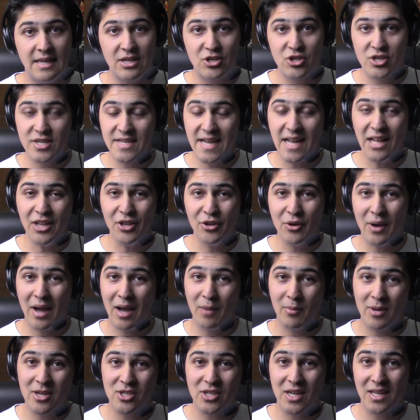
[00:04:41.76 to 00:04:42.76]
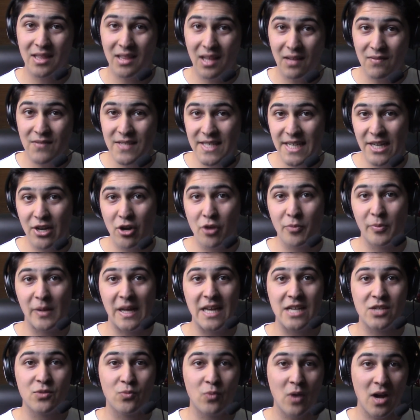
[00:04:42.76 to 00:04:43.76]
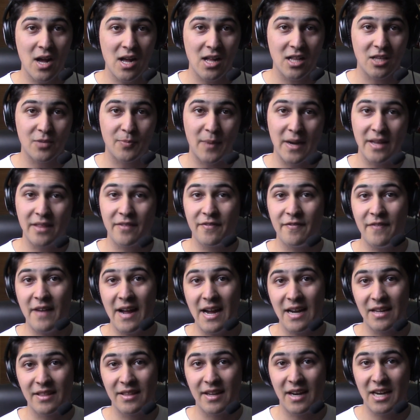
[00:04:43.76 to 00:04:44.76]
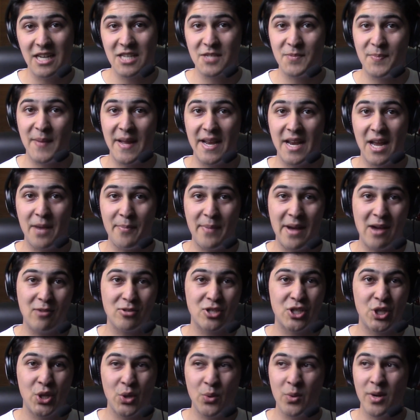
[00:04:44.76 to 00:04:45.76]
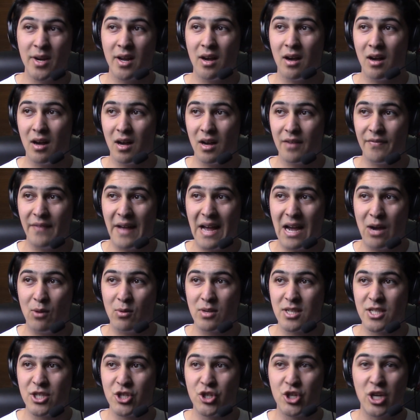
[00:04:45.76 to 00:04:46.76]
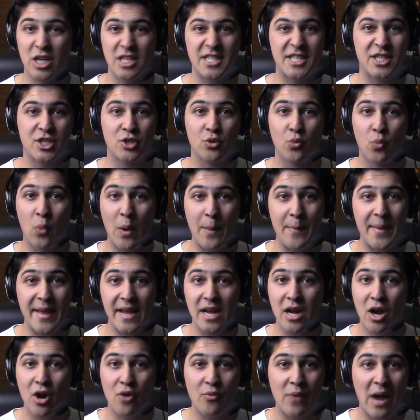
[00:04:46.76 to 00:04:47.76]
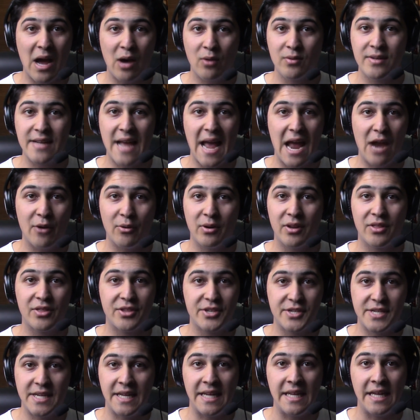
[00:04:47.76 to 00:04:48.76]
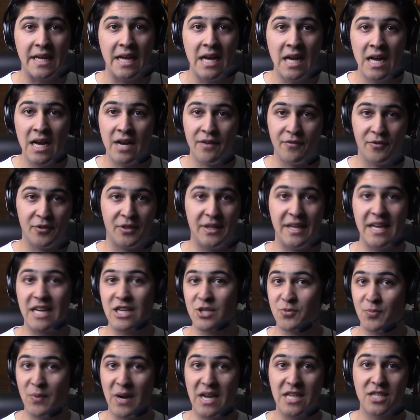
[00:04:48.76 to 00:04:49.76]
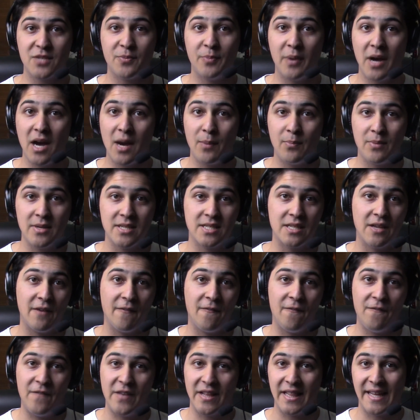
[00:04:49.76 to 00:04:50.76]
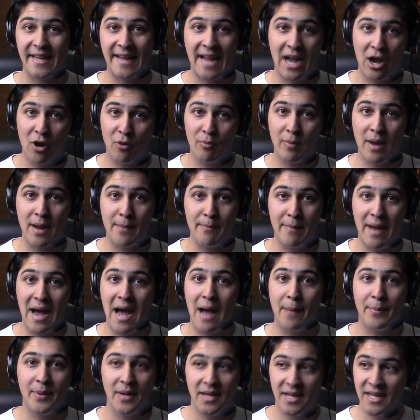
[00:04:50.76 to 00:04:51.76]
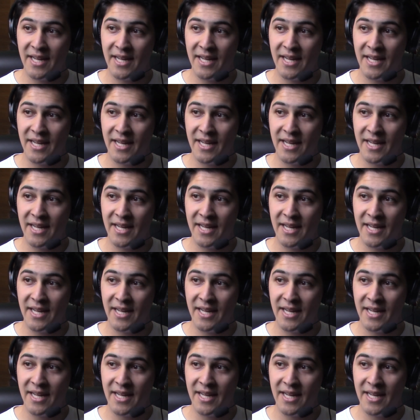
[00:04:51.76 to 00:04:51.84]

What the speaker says: It should tell you how much I love Xenoblade's world by the fact that I spent about 2.5 hours just swimming around Erith Sea for the express purpose of filling out my map.